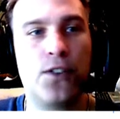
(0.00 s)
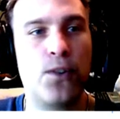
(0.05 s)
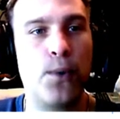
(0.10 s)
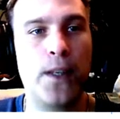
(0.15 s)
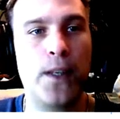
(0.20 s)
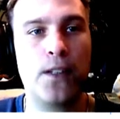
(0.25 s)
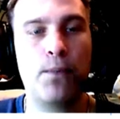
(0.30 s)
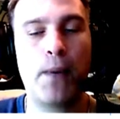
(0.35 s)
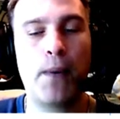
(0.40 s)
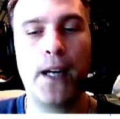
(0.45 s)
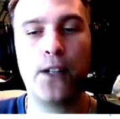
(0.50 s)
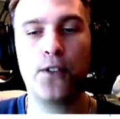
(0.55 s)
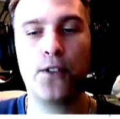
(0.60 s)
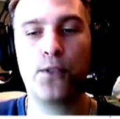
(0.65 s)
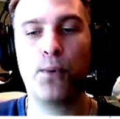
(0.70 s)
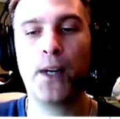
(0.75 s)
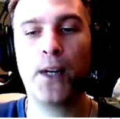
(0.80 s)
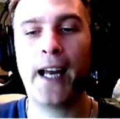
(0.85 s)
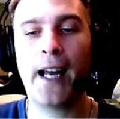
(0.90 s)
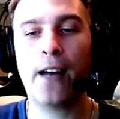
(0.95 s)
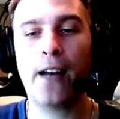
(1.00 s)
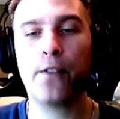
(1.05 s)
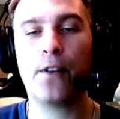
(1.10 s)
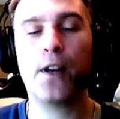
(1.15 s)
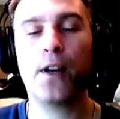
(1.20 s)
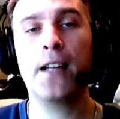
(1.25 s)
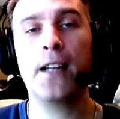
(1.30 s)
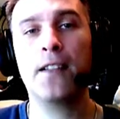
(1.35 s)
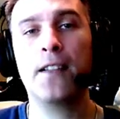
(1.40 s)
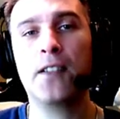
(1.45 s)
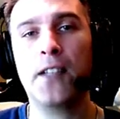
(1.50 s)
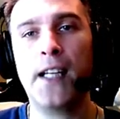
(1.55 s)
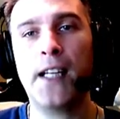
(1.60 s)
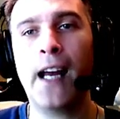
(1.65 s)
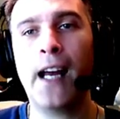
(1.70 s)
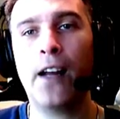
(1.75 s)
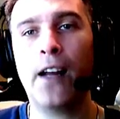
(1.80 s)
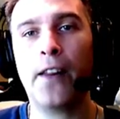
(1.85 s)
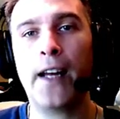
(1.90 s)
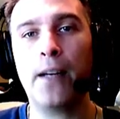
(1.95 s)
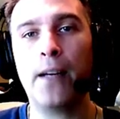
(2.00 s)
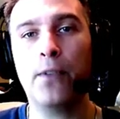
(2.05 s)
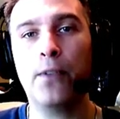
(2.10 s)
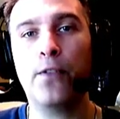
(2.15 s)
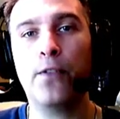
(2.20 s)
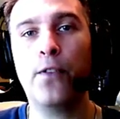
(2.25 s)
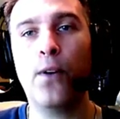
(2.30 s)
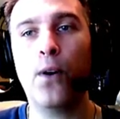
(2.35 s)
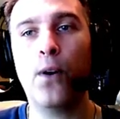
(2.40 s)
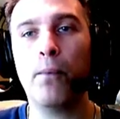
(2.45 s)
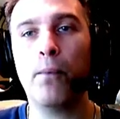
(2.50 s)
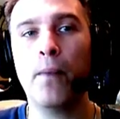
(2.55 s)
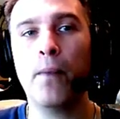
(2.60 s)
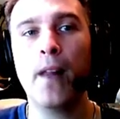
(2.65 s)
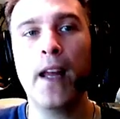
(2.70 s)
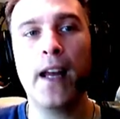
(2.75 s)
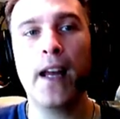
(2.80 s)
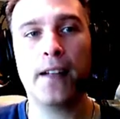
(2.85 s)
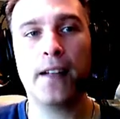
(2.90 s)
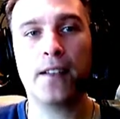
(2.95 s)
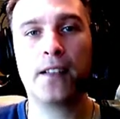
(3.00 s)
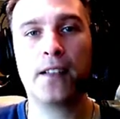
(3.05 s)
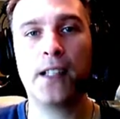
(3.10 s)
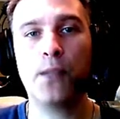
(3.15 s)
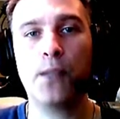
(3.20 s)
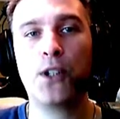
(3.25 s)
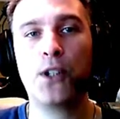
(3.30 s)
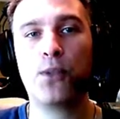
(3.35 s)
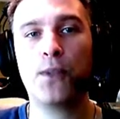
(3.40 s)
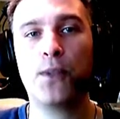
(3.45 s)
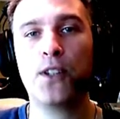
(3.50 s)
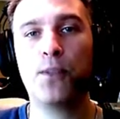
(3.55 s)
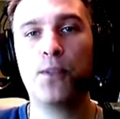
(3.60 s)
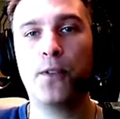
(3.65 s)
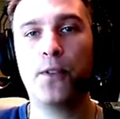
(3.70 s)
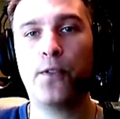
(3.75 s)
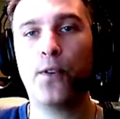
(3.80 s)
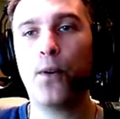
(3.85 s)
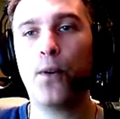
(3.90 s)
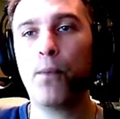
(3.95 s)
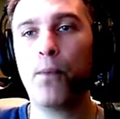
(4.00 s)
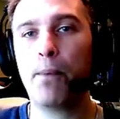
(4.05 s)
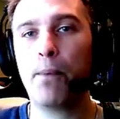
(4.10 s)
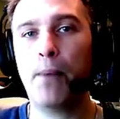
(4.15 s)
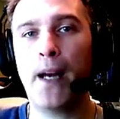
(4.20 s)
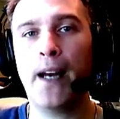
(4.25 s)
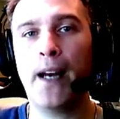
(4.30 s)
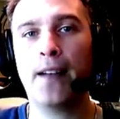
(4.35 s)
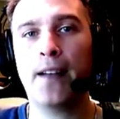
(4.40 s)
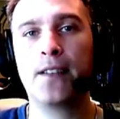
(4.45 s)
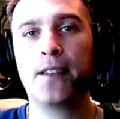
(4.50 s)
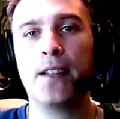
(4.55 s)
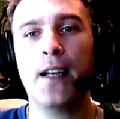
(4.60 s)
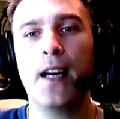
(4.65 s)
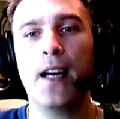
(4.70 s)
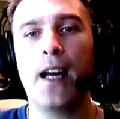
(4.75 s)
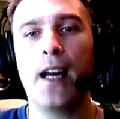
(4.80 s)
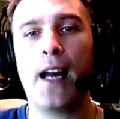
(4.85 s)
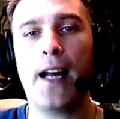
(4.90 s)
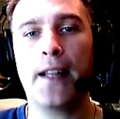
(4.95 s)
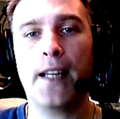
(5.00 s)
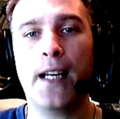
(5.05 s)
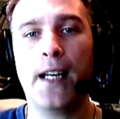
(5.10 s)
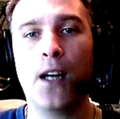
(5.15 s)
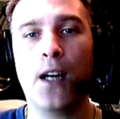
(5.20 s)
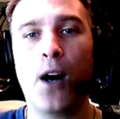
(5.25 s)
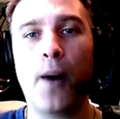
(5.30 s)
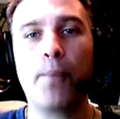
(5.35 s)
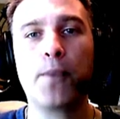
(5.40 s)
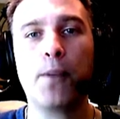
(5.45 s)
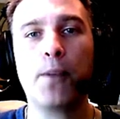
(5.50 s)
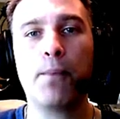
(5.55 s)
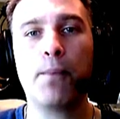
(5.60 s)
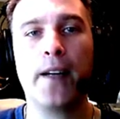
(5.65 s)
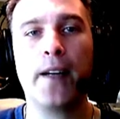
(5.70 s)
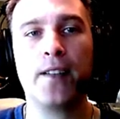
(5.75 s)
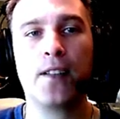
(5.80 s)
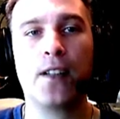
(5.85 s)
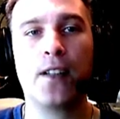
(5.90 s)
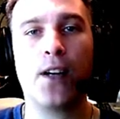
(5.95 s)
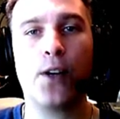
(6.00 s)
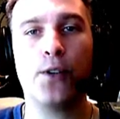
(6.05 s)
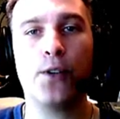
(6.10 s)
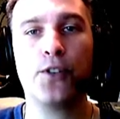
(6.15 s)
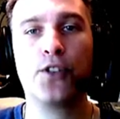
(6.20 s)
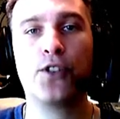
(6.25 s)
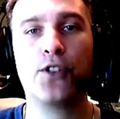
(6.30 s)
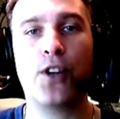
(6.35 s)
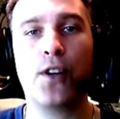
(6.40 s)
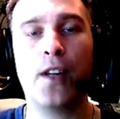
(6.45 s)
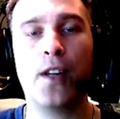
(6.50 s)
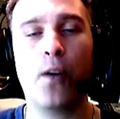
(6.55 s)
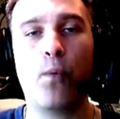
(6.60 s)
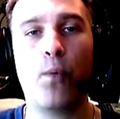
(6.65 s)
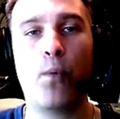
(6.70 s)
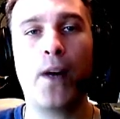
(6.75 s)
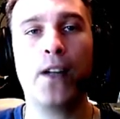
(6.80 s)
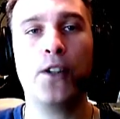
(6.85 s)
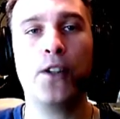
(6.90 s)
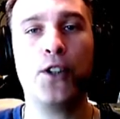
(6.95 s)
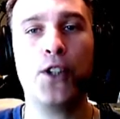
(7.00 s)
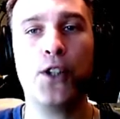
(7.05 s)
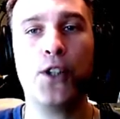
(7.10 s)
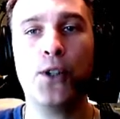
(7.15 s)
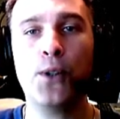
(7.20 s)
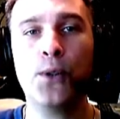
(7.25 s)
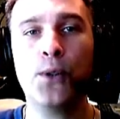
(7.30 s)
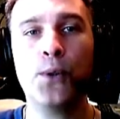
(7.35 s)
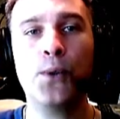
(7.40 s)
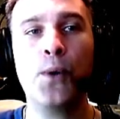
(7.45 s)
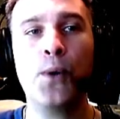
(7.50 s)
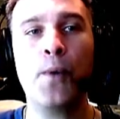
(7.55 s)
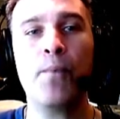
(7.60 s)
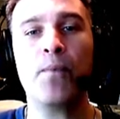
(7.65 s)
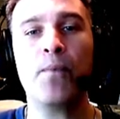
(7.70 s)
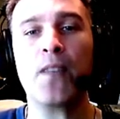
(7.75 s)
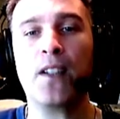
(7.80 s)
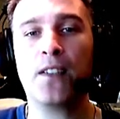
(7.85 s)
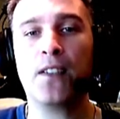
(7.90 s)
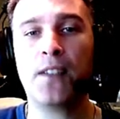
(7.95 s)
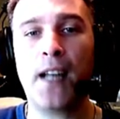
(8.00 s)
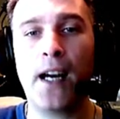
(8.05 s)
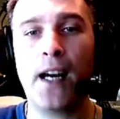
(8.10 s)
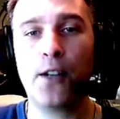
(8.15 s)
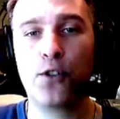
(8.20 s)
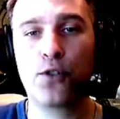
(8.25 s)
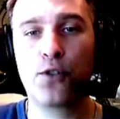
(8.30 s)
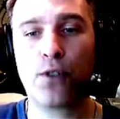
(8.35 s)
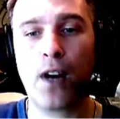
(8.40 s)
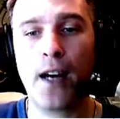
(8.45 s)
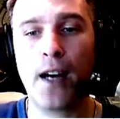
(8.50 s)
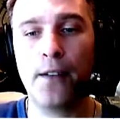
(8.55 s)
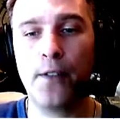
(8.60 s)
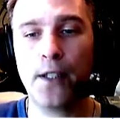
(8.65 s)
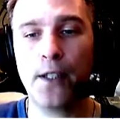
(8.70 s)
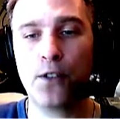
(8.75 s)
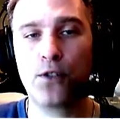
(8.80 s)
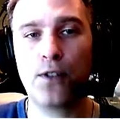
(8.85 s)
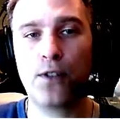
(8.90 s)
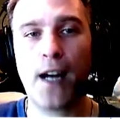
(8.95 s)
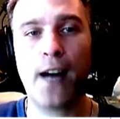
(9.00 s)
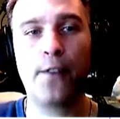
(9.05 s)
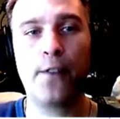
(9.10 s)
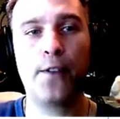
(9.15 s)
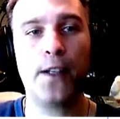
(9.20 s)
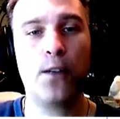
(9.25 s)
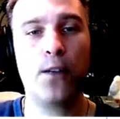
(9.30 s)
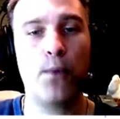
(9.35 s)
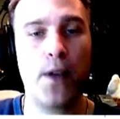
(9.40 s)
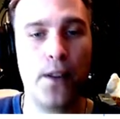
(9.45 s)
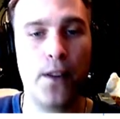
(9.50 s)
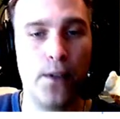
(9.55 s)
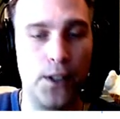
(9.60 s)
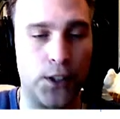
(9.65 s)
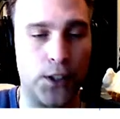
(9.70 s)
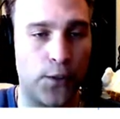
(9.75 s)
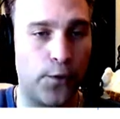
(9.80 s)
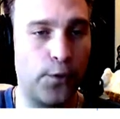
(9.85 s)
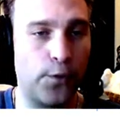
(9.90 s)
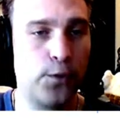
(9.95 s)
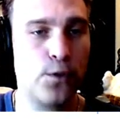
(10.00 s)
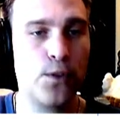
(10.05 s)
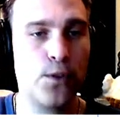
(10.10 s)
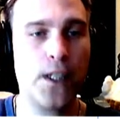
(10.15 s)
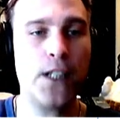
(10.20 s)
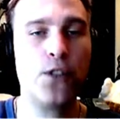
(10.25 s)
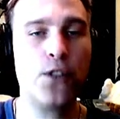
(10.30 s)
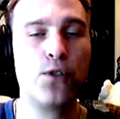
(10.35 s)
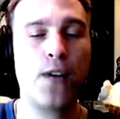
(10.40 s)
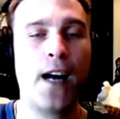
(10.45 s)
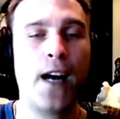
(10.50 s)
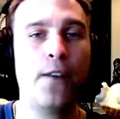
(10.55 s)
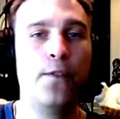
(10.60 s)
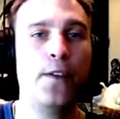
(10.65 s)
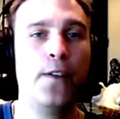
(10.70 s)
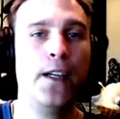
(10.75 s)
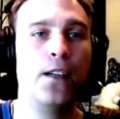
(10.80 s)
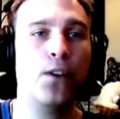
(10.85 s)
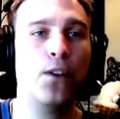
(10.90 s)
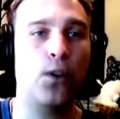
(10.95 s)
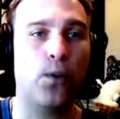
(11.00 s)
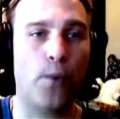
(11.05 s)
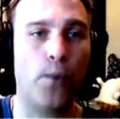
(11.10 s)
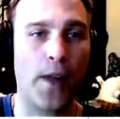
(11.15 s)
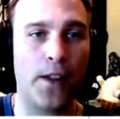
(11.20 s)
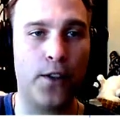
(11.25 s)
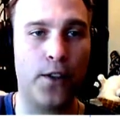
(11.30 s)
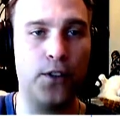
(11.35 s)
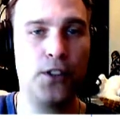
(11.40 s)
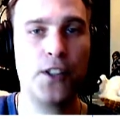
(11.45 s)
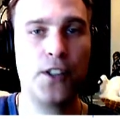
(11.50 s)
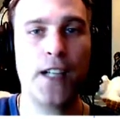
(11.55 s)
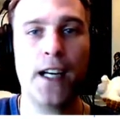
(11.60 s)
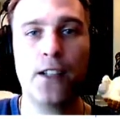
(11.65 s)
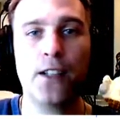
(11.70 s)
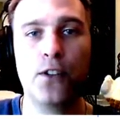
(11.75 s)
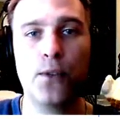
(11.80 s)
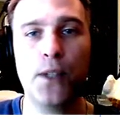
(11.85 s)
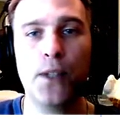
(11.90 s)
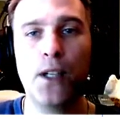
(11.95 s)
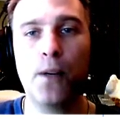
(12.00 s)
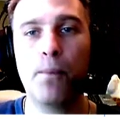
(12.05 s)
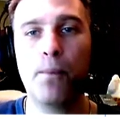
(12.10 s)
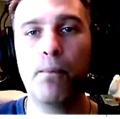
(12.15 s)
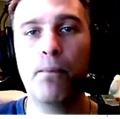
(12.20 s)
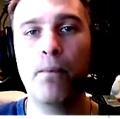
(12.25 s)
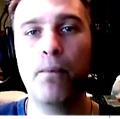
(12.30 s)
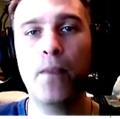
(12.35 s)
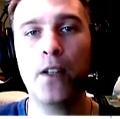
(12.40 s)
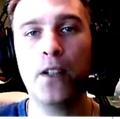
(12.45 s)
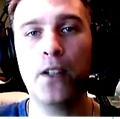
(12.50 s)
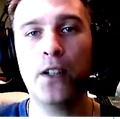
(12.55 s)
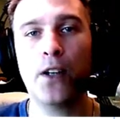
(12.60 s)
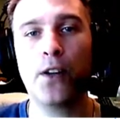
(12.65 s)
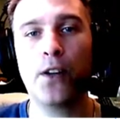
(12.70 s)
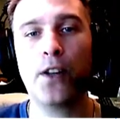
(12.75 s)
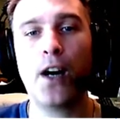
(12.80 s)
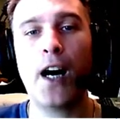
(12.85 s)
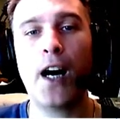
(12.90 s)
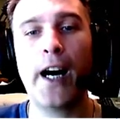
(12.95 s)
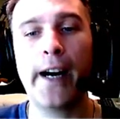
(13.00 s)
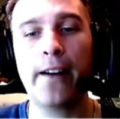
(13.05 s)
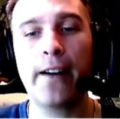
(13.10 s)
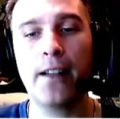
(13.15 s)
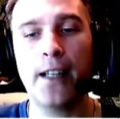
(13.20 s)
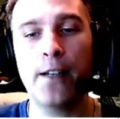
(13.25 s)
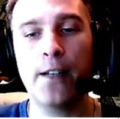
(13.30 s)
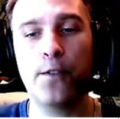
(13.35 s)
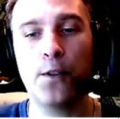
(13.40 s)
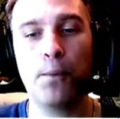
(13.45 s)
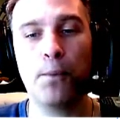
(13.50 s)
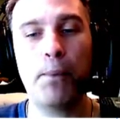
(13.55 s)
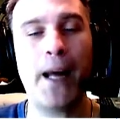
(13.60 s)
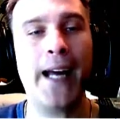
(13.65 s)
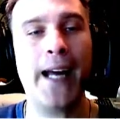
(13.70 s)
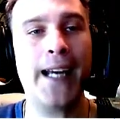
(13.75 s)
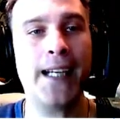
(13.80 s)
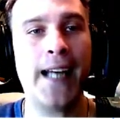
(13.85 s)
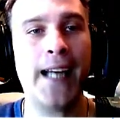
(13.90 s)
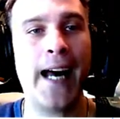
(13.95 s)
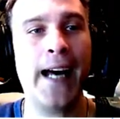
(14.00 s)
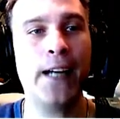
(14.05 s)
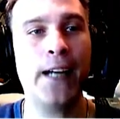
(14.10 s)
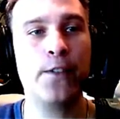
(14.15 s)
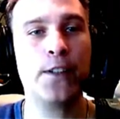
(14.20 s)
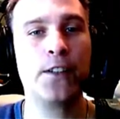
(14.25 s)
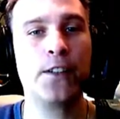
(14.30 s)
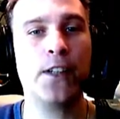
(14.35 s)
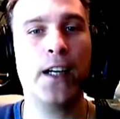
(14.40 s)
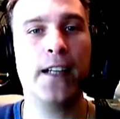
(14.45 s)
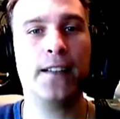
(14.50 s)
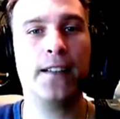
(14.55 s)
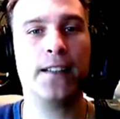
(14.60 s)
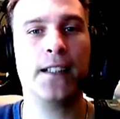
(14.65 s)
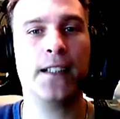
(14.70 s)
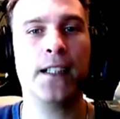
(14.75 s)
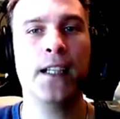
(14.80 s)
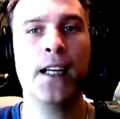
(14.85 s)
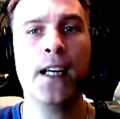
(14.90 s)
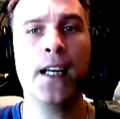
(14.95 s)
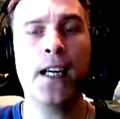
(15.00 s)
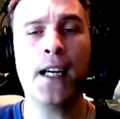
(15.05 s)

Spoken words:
squeeze pages, whatever, and see how they perform, and see which ones perform the best, and then optimize those so that when you start driving traffic, whether it's free traffic or whether you start doing your the higher level paid advertising,